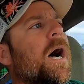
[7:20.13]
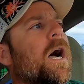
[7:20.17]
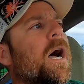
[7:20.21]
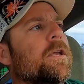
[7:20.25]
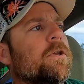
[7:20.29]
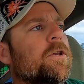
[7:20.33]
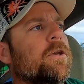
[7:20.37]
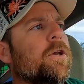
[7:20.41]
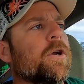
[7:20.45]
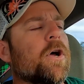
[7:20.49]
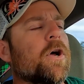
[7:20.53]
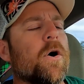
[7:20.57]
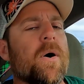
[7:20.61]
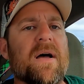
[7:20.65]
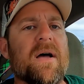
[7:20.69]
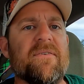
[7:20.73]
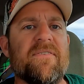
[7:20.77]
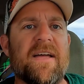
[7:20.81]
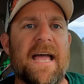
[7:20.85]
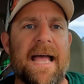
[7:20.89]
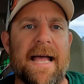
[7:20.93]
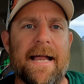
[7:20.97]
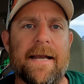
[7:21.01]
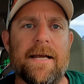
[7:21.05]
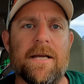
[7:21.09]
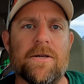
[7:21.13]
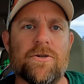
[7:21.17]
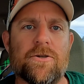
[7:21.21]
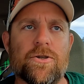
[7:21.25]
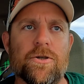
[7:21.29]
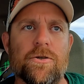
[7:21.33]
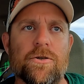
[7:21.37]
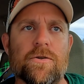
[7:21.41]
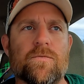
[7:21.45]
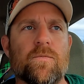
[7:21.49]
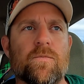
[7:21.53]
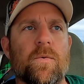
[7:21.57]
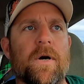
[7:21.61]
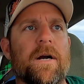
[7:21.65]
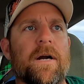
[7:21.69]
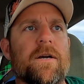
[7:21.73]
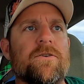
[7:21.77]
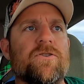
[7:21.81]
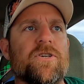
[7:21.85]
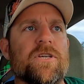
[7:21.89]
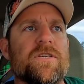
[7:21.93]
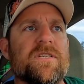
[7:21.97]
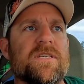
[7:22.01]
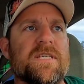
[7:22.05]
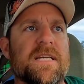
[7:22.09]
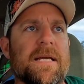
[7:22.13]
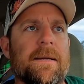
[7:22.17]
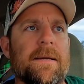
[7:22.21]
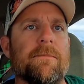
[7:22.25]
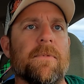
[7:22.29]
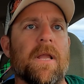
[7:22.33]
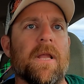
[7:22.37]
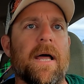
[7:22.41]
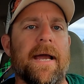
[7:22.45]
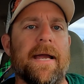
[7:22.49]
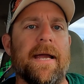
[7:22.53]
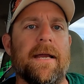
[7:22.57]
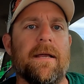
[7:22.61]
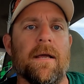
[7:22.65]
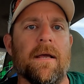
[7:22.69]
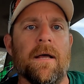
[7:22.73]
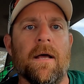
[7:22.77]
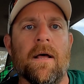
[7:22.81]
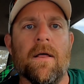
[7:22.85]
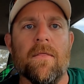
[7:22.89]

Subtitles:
You know, I've had issues where it just seemed like